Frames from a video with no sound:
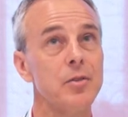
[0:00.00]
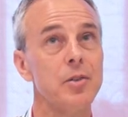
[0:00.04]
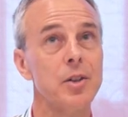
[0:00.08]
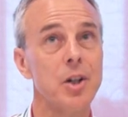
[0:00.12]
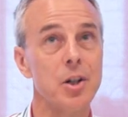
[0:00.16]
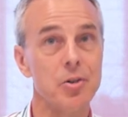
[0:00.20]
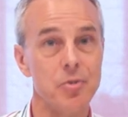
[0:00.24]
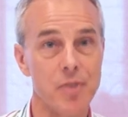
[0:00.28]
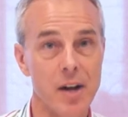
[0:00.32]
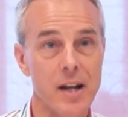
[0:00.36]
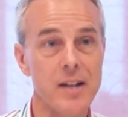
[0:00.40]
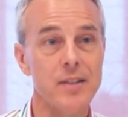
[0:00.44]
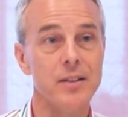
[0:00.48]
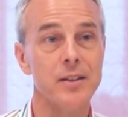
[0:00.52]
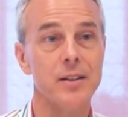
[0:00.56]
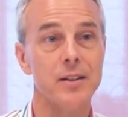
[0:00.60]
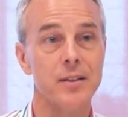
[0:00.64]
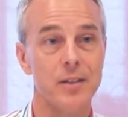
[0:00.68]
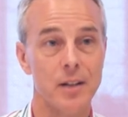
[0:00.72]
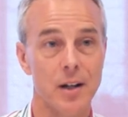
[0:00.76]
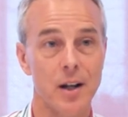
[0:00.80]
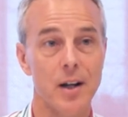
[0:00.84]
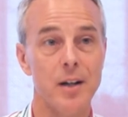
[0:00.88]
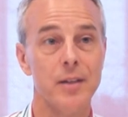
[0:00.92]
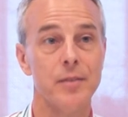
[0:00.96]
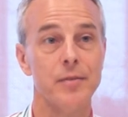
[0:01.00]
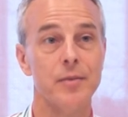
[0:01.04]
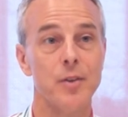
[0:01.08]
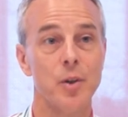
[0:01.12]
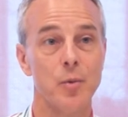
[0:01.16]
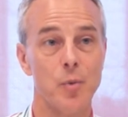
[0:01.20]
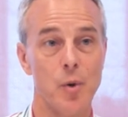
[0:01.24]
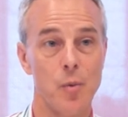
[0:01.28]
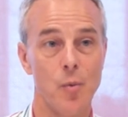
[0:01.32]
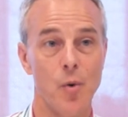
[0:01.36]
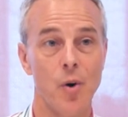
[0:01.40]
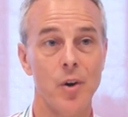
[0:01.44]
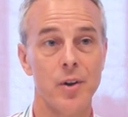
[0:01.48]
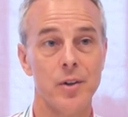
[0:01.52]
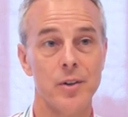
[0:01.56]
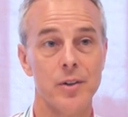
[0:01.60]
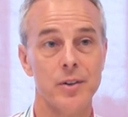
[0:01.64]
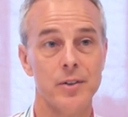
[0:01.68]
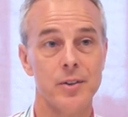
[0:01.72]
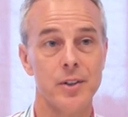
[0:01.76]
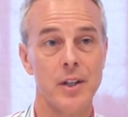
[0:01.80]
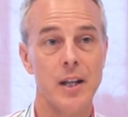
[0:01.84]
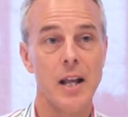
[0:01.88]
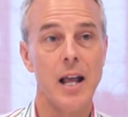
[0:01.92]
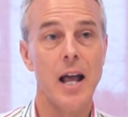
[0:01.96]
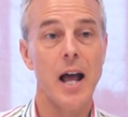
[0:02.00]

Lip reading: creating the life that we want,